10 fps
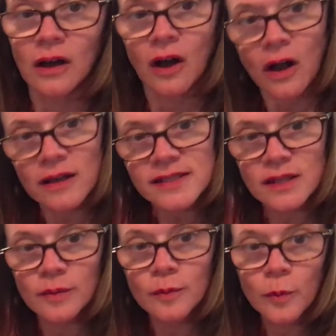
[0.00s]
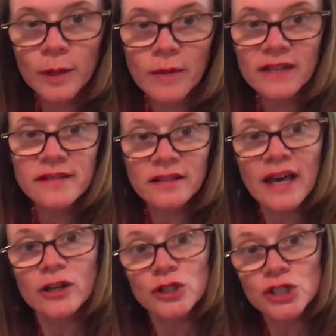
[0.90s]
Awesome, we made the
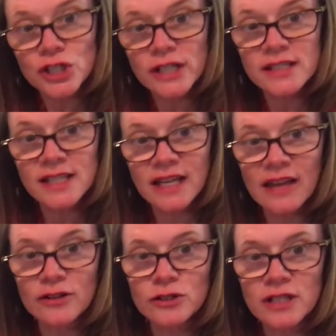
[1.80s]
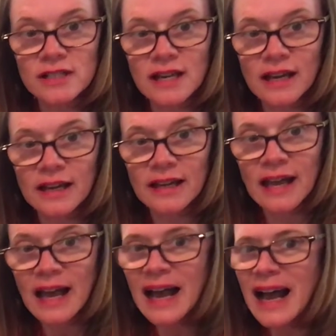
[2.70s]
letter G together today.
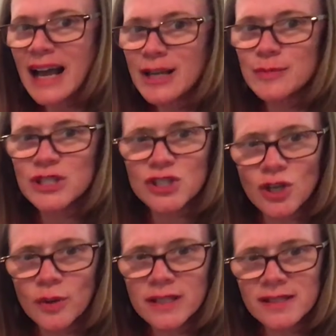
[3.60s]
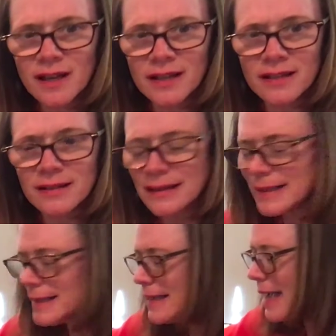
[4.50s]
I am so excited.
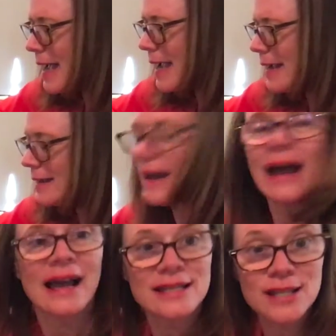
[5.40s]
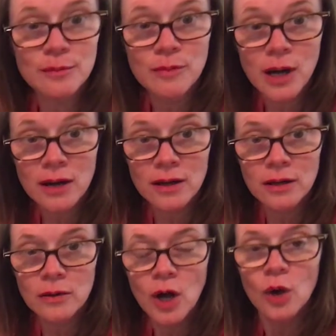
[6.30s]
Yay! And
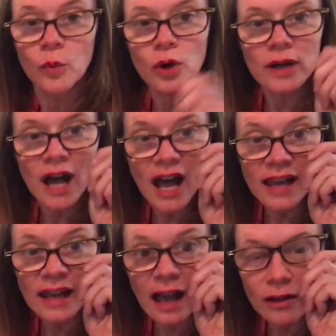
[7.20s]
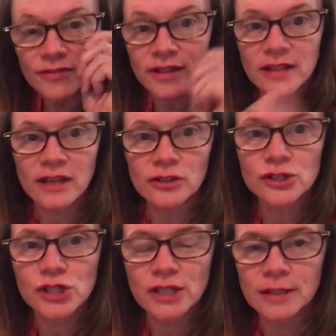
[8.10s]
tomorrow, we'll cut out the letter
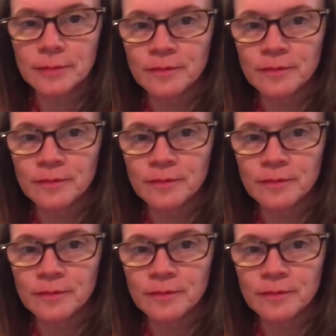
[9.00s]
G.